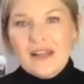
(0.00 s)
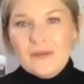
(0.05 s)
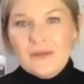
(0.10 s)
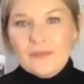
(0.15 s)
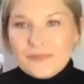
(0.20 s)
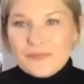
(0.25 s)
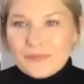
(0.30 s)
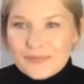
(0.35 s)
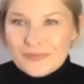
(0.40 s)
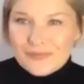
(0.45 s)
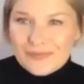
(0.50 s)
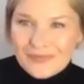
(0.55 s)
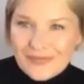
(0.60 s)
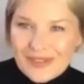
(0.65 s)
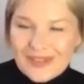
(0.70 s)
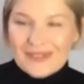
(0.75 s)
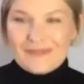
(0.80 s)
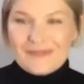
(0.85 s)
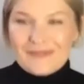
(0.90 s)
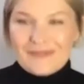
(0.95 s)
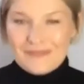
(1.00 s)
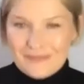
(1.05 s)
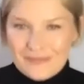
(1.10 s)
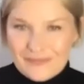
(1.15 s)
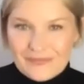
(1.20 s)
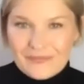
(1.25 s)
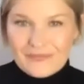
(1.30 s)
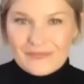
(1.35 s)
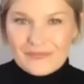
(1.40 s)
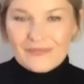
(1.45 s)
Exactly.
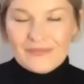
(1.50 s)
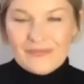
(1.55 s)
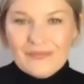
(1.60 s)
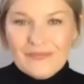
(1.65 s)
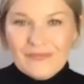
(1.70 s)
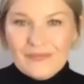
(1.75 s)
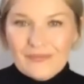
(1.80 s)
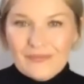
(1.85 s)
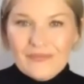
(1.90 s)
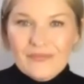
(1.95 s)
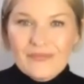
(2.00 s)
And as I said,